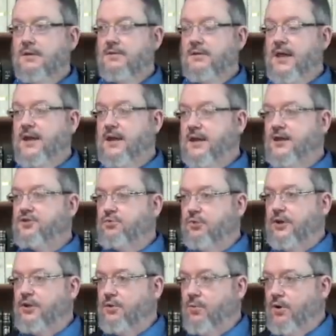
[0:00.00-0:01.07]
than it is
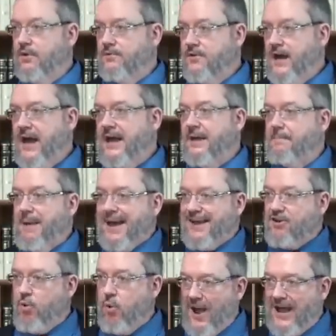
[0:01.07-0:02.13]
really the Word of God. And by
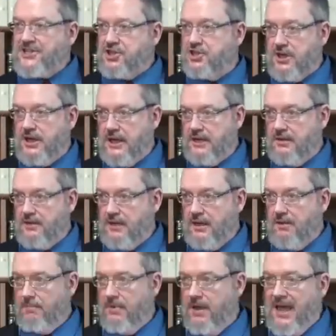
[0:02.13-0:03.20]
questioning
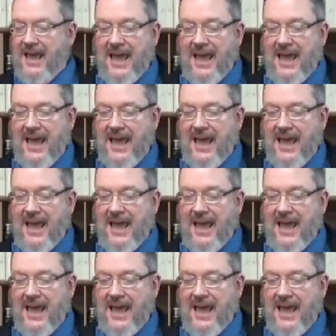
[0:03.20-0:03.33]
them